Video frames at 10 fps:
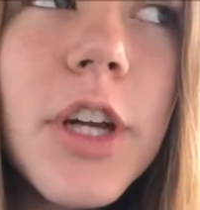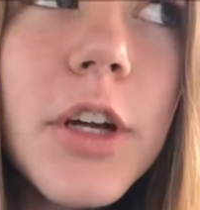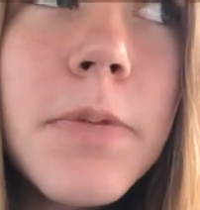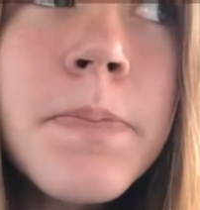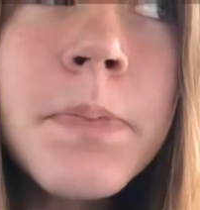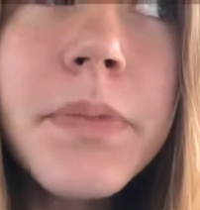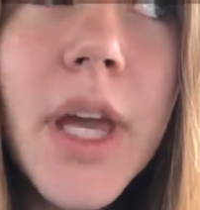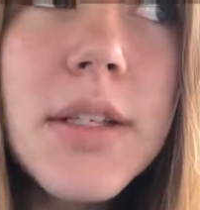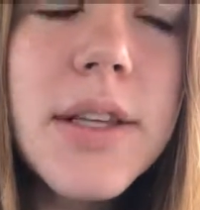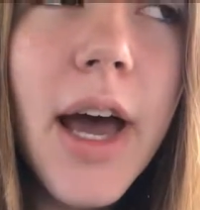fear
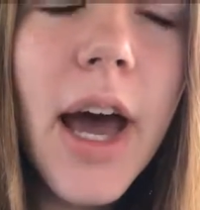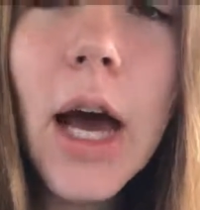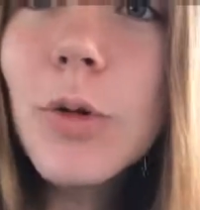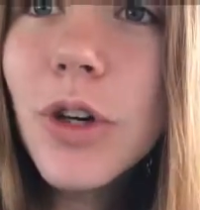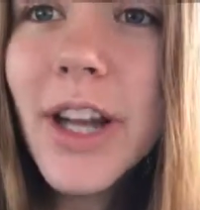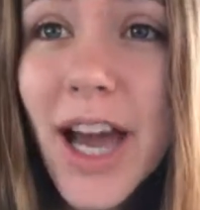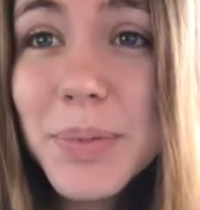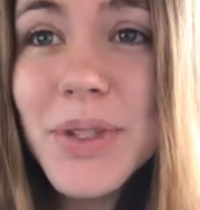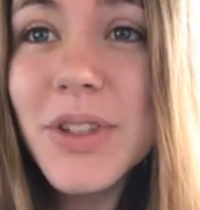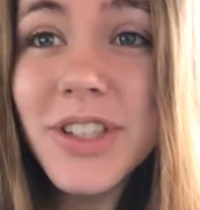is that I'm gonna
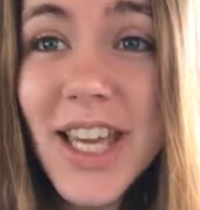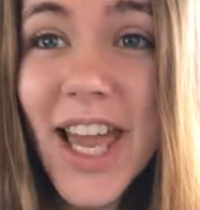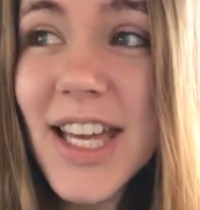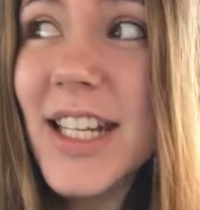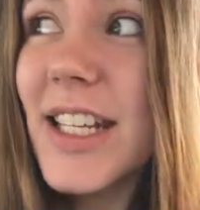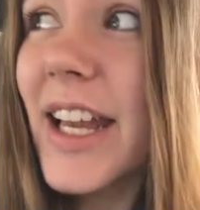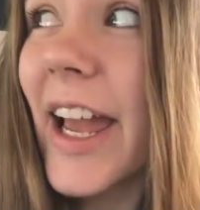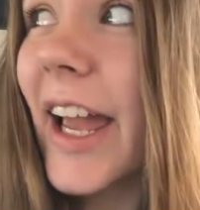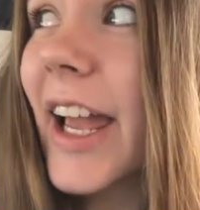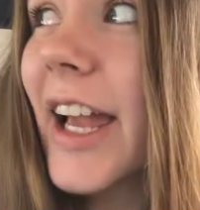absolutely hate it
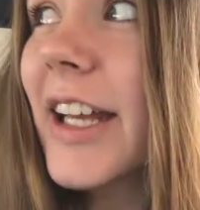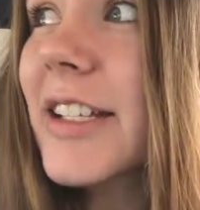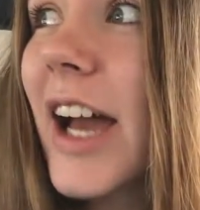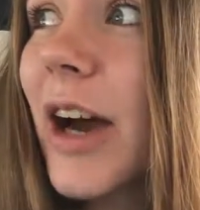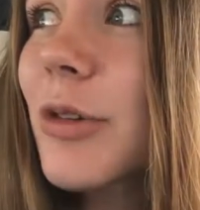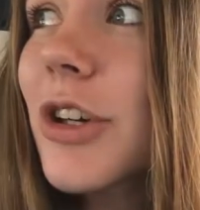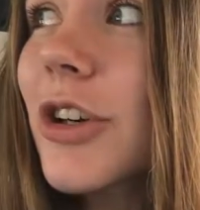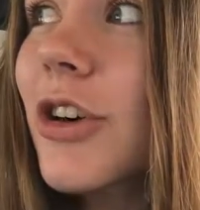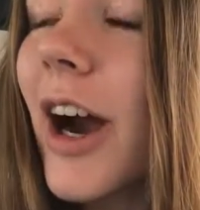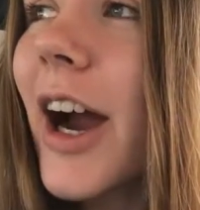and I'm
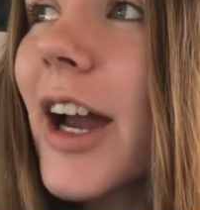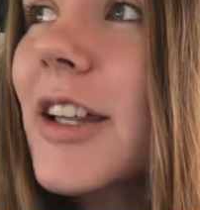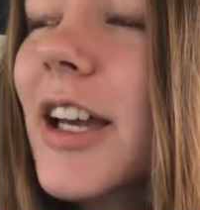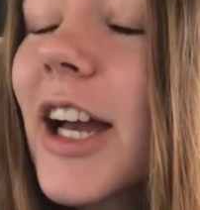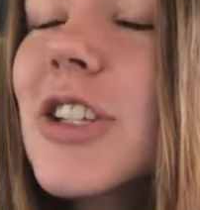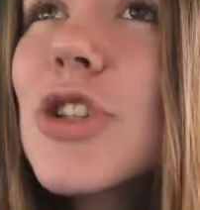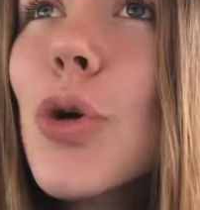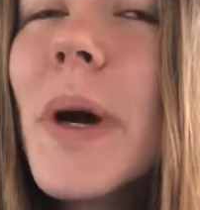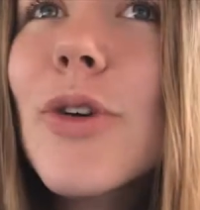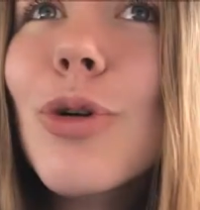gonna cry. Like, I just
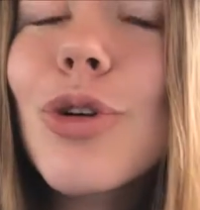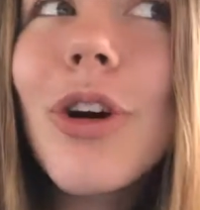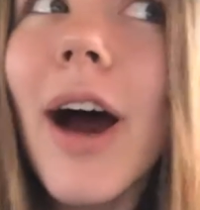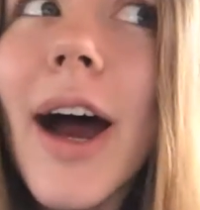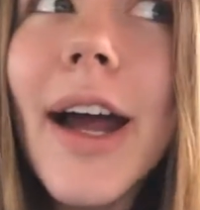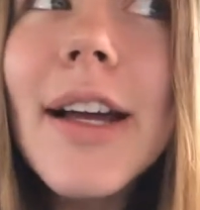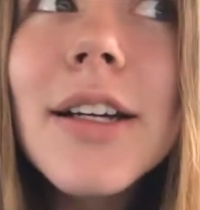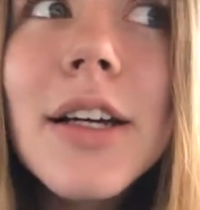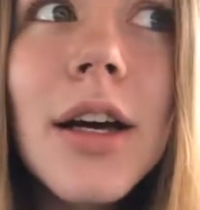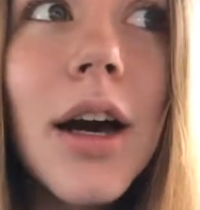hope I don't
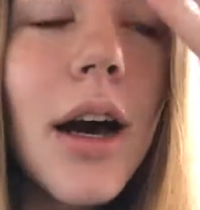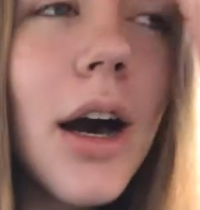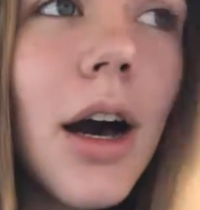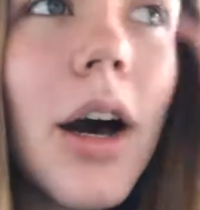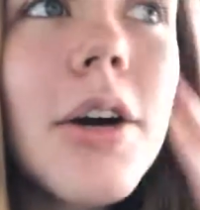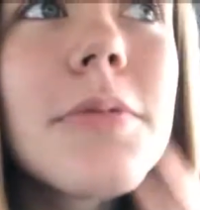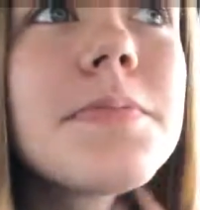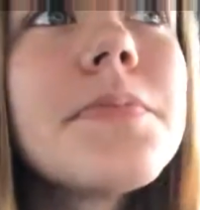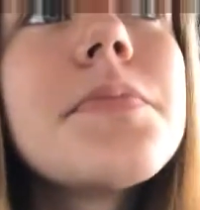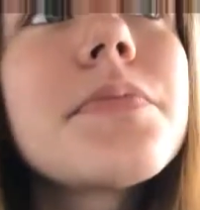cry.
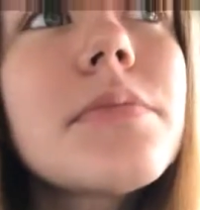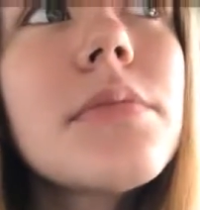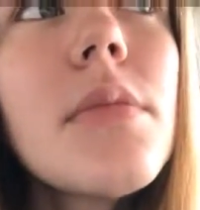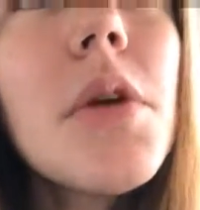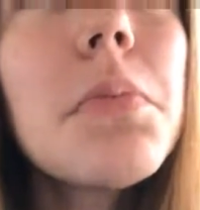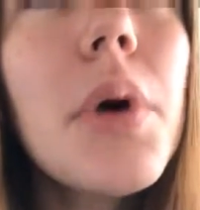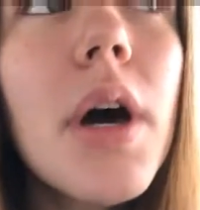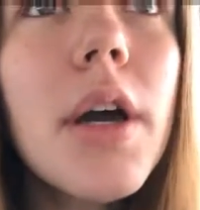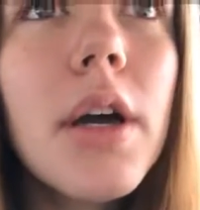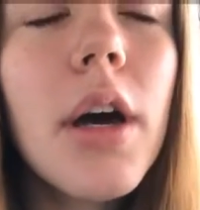But
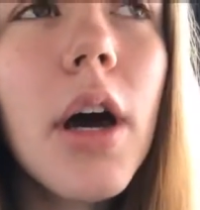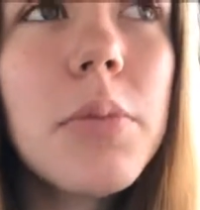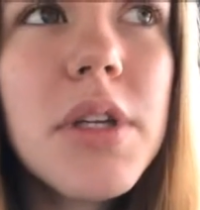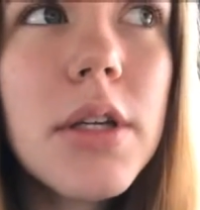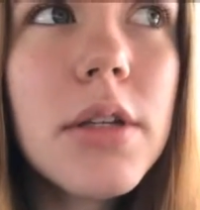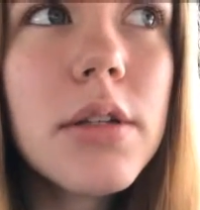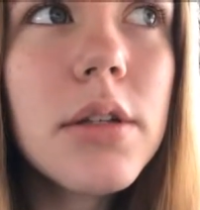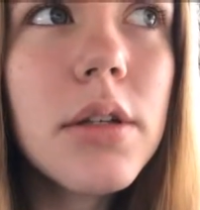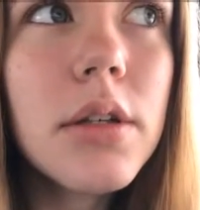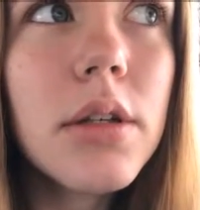I
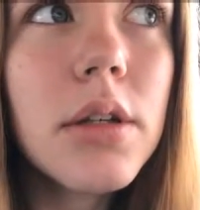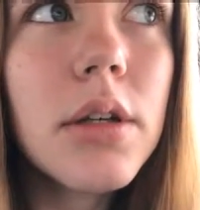mean,